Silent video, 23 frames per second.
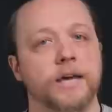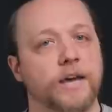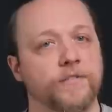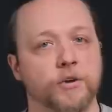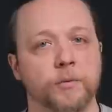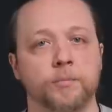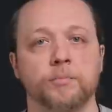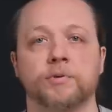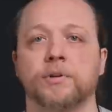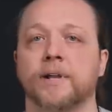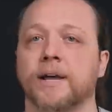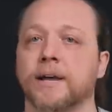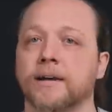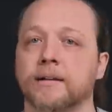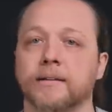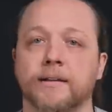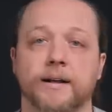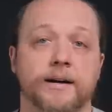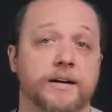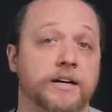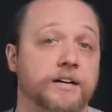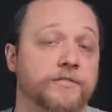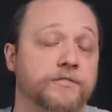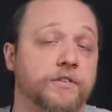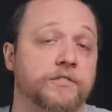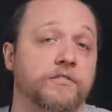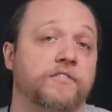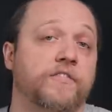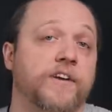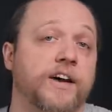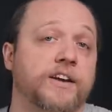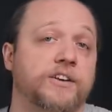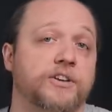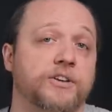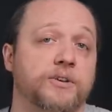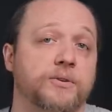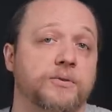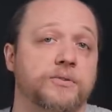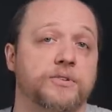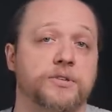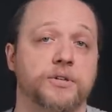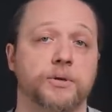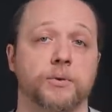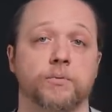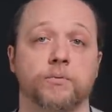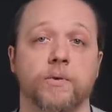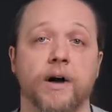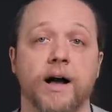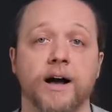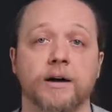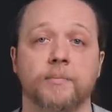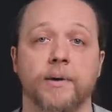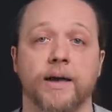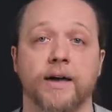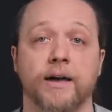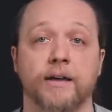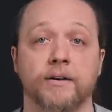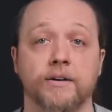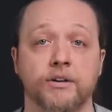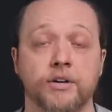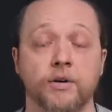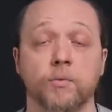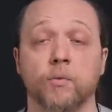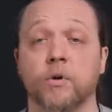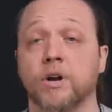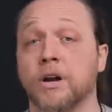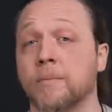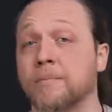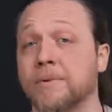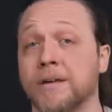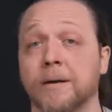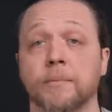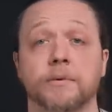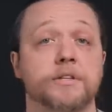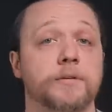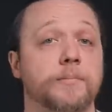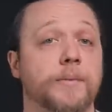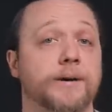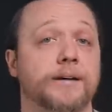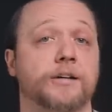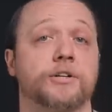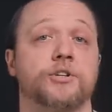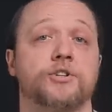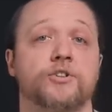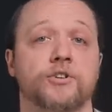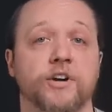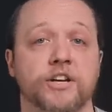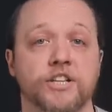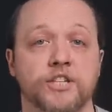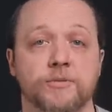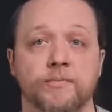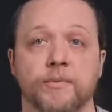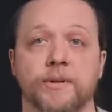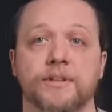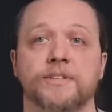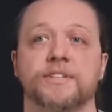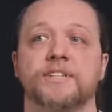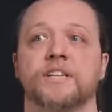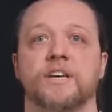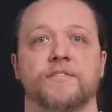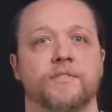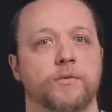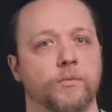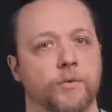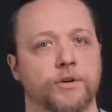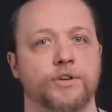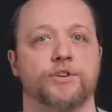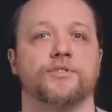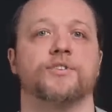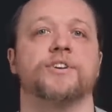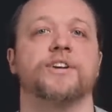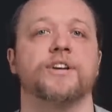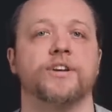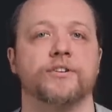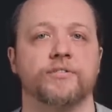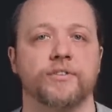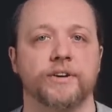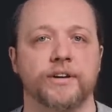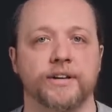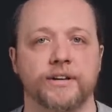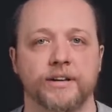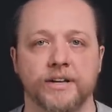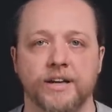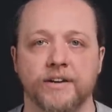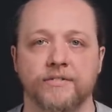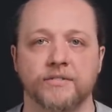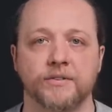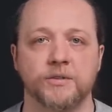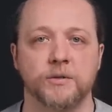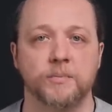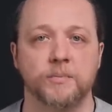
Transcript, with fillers: if you're playing a lot of different venues in a rock band and you want to be able to make adjustments given what you're hearing in a given